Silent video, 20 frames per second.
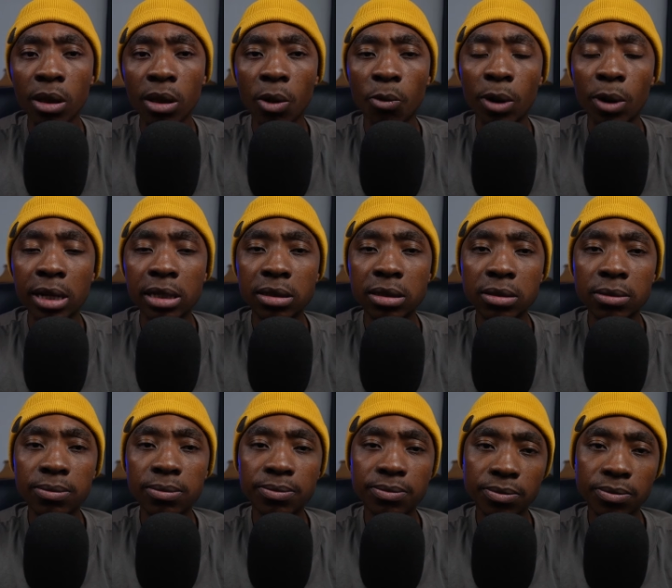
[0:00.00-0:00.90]

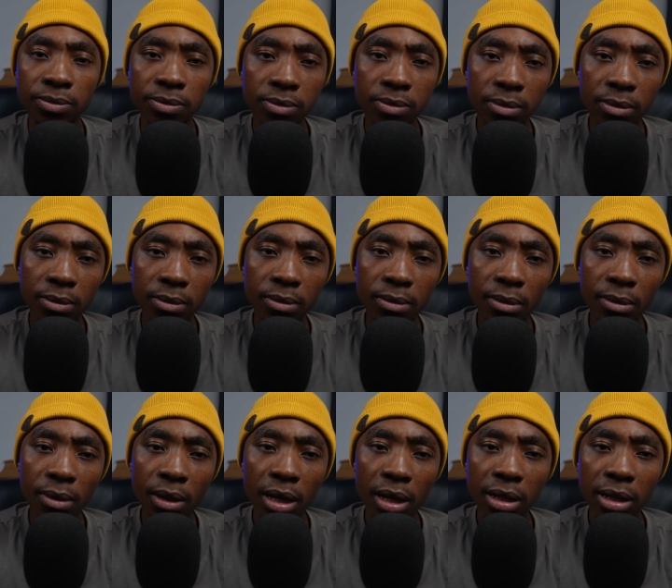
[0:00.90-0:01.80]
when
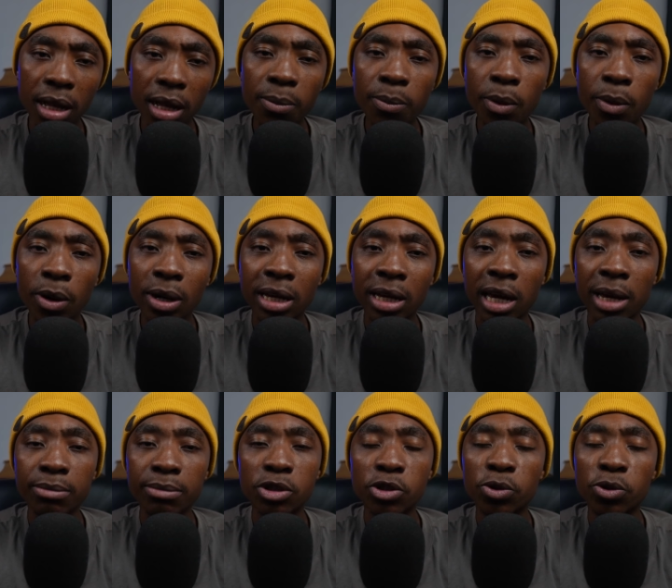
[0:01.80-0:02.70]
that ball
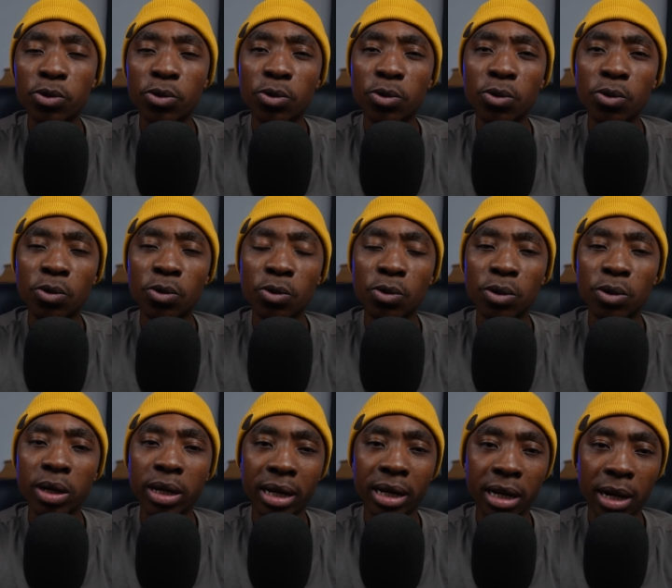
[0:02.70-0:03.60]
came to
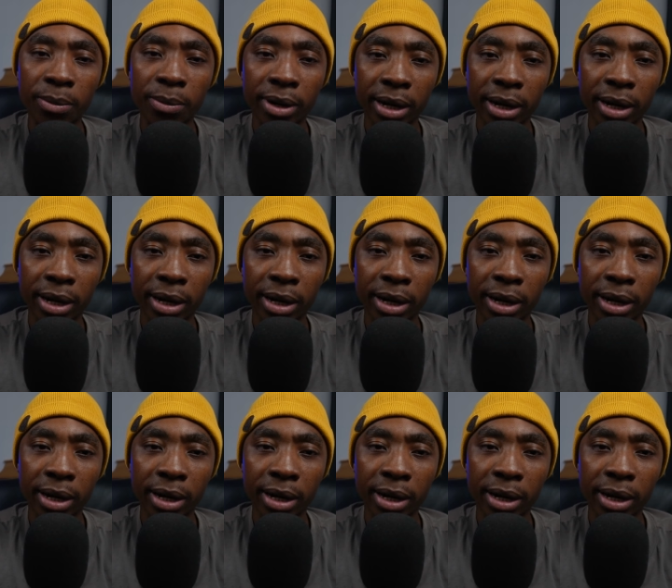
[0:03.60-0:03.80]
Ikram